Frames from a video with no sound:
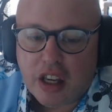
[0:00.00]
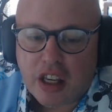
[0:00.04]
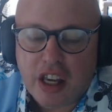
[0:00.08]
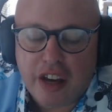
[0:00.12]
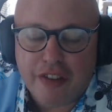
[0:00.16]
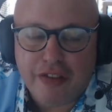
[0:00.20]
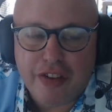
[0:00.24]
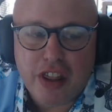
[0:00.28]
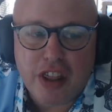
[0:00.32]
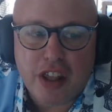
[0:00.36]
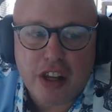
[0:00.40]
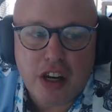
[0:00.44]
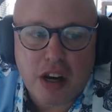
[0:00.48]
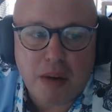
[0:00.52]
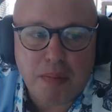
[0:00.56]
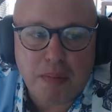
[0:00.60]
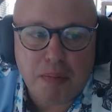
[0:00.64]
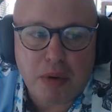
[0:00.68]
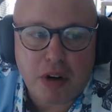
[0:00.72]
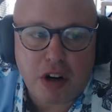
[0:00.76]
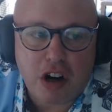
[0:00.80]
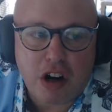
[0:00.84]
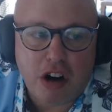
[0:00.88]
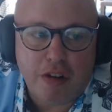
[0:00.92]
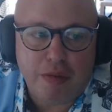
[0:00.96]
Given the
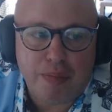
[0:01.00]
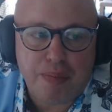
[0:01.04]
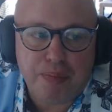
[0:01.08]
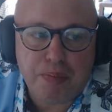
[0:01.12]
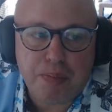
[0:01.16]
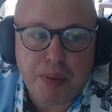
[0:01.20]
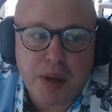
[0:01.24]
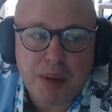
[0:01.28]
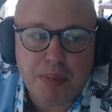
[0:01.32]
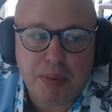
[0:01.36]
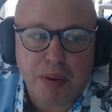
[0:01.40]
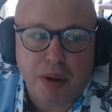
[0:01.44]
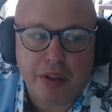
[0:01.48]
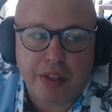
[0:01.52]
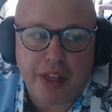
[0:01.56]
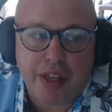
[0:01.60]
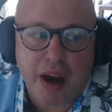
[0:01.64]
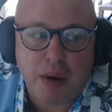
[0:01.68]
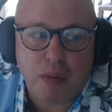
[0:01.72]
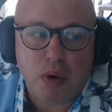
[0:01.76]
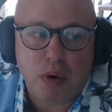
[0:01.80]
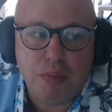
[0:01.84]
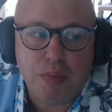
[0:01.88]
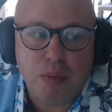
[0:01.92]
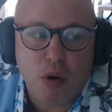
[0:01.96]
number of people
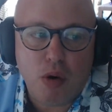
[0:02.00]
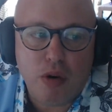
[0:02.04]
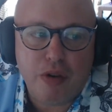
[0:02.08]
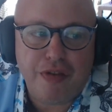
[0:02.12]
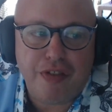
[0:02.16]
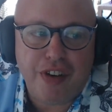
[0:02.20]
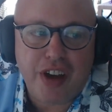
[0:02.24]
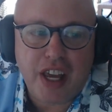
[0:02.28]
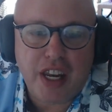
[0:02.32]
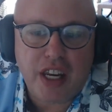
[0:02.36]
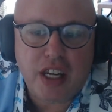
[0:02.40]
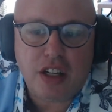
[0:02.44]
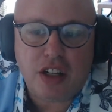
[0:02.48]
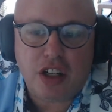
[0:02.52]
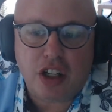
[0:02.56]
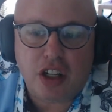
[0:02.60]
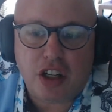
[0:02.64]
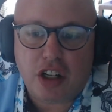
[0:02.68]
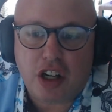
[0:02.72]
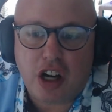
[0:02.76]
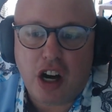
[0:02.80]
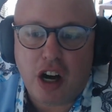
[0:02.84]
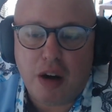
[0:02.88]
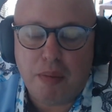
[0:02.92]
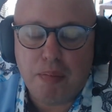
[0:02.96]
that were motivated to
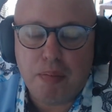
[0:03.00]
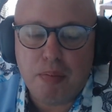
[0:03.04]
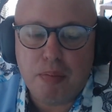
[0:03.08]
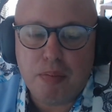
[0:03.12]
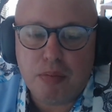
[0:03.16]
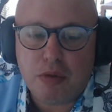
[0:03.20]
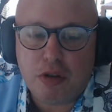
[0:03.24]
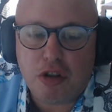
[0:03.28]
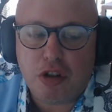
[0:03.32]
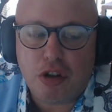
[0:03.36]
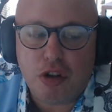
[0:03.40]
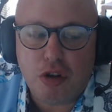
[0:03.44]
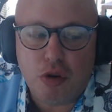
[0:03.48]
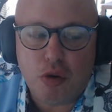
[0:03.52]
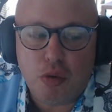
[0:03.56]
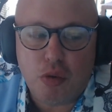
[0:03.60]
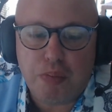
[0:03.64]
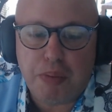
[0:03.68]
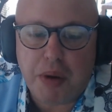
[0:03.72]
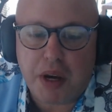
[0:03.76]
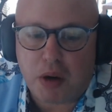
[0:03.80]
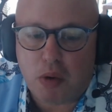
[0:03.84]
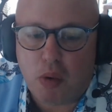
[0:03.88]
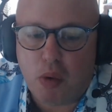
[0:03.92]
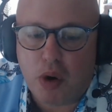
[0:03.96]
come to
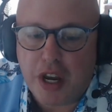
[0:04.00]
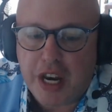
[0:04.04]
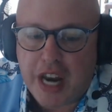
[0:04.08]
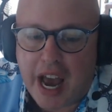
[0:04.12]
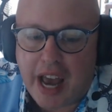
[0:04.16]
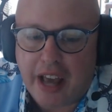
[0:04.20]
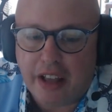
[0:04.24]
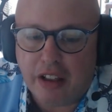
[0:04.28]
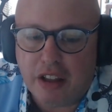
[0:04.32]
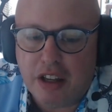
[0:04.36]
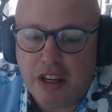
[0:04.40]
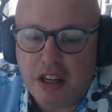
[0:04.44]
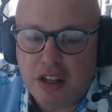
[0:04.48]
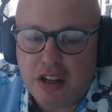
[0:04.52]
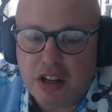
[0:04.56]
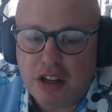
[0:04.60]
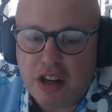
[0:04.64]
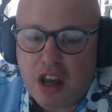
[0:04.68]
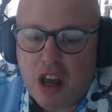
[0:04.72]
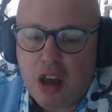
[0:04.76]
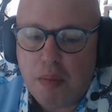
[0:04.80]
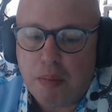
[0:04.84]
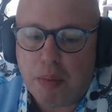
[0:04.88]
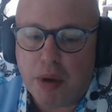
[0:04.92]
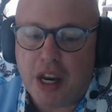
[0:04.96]
Bitcoin Island
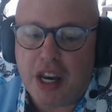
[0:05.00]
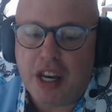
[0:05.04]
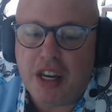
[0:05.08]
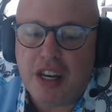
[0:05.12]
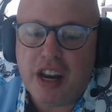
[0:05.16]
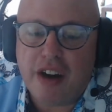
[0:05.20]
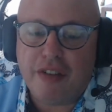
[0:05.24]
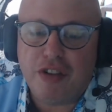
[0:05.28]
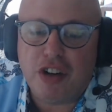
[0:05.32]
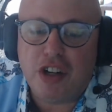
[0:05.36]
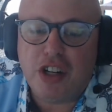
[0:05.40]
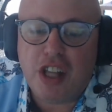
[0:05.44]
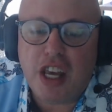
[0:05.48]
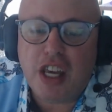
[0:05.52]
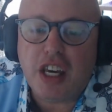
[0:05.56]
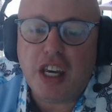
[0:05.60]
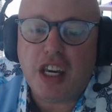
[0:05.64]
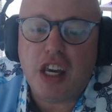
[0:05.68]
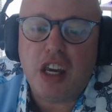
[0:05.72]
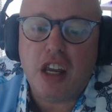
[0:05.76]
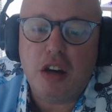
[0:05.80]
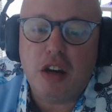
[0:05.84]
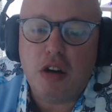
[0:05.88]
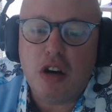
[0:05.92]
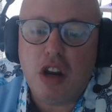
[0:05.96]
but had never
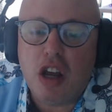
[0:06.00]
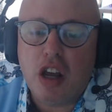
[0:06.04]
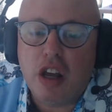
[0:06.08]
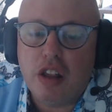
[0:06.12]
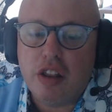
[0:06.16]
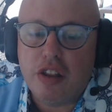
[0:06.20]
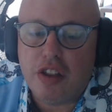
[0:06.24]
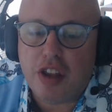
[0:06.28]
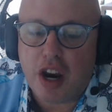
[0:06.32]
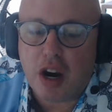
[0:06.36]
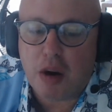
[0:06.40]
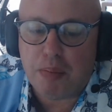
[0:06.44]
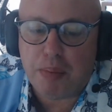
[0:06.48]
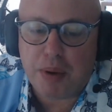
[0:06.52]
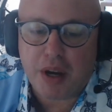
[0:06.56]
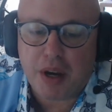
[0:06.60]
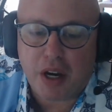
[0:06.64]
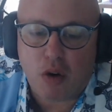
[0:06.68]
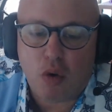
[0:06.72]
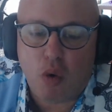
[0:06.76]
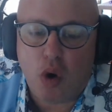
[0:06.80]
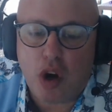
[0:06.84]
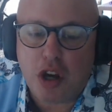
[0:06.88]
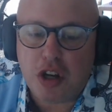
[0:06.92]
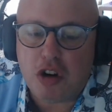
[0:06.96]
taken their
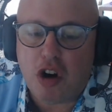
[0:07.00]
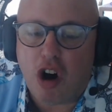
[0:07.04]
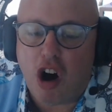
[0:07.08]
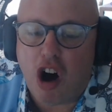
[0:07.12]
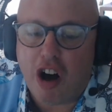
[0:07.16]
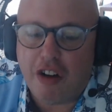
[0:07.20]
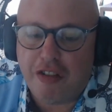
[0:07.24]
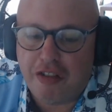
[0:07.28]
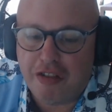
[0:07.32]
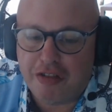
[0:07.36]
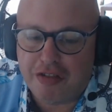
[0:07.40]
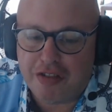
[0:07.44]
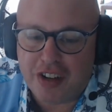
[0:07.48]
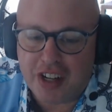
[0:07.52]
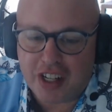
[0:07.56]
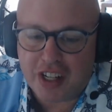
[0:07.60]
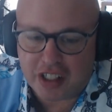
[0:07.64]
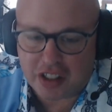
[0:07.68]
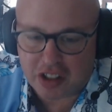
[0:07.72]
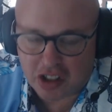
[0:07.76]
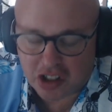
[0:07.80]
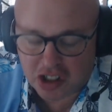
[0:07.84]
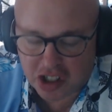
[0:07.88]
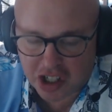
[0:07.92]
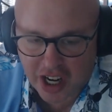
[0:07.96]
Bitcoin off of an
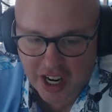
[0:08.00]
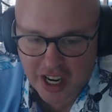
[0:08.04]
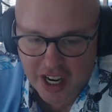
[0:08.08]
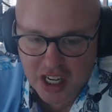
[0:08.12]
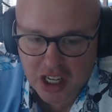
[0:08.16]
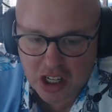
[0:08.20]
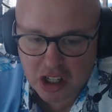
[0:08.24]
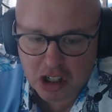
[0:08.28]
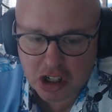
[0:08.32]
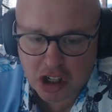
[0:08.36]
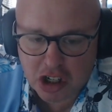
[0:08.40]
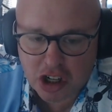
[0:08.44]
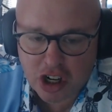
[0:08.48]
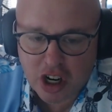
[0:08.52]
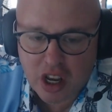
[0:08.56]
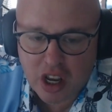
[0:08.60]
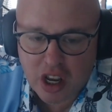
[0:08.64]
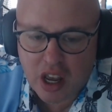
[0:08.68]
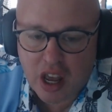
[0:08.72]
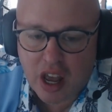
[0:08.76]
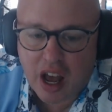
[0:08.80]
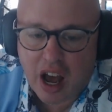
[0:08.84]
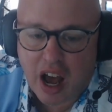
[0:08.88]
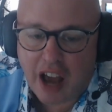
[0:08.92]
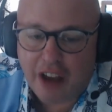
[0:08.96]
exchange,
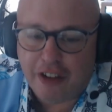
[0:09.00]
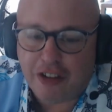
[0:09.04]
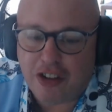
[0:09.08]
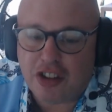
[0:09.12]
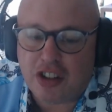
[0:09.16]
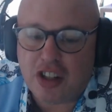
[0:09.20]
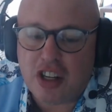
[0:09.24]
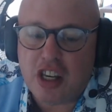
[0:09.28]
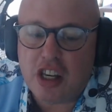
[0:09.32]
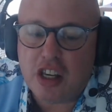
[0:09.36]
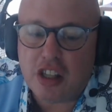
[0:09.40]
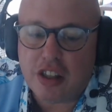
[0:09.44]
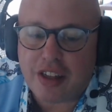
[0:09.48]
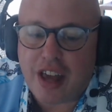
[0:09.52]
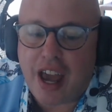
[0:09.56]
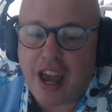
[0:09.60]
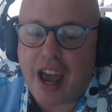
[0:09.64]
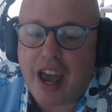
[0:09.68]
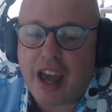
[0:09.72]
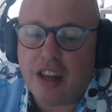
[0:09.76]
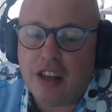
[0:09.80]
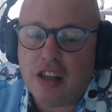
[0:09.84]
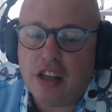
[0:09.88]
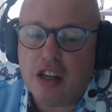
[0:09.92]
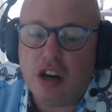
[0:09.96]
I see
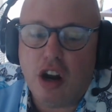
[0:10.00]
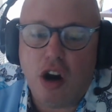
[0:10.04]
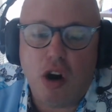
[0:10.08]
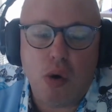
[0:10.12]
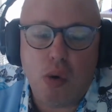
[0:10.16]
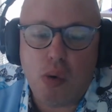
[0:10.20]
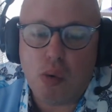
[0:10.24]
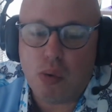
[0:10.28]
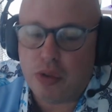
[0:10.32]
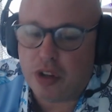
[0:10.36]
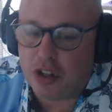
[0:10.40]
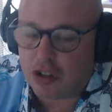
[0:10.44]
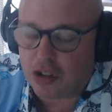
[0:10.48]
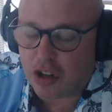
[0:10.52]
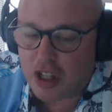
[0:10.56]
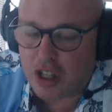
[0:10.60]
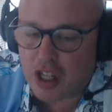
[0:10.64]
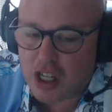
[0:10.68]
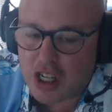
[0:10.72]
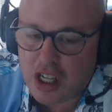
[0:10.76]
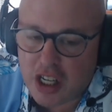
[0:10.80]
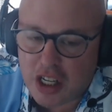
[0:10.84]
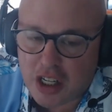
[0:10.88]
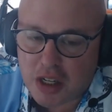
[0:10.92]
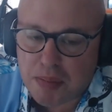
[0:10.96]
that, there's
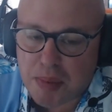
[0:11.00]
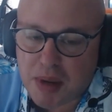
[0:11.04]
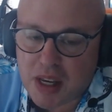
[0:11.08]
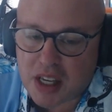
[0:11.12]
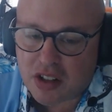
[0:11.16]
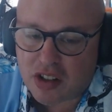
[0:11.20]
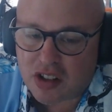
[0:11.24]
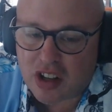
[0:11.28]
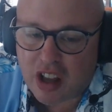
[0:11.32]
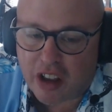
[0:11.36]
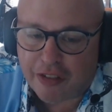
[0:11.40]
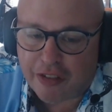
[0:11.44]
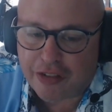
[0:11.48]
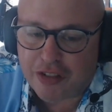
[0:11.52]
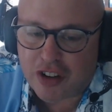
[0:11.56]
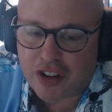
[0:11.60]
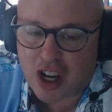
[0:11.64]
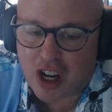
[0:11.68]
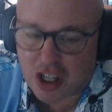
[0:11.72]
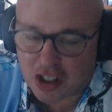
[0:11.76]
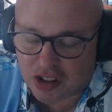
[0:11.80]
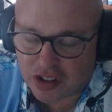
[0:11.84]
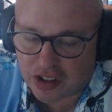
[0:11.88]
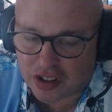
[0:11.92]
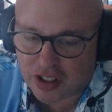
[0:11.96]
going to need to be a
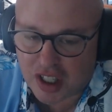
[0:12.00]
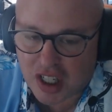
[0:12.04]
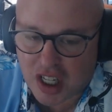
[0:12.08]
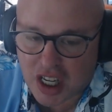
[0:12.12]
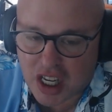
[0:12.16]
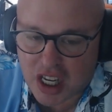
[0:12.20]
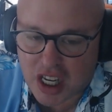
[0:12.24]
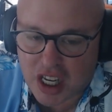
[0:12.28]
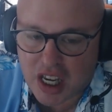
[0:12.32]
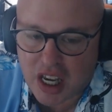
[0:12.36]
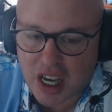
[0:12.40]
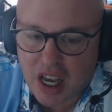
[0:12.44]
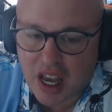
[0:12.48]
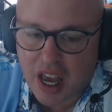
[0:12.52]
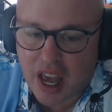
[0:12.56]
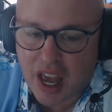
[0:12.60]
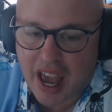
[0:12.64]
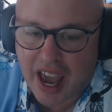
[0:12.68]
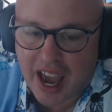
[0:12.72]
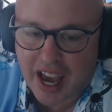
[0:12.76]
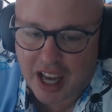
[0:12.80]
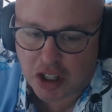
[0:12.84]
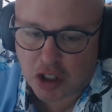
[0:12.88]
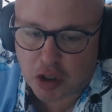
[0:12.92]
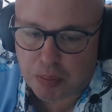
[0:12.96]
self-custody
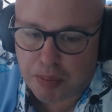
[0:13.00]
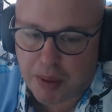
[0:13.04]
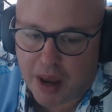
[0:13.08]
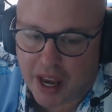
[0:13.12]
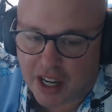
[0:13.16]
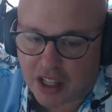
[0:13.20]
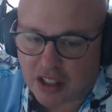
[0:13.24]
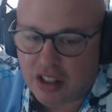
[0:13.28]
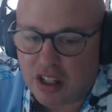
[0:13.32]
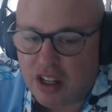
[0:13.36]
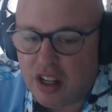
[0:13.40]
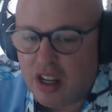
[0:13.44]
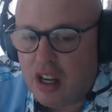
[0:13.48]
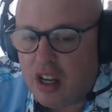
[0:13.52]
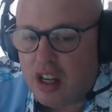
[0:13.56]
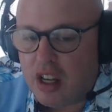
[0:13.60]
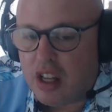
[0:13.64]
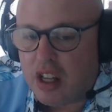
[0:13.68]
aspect.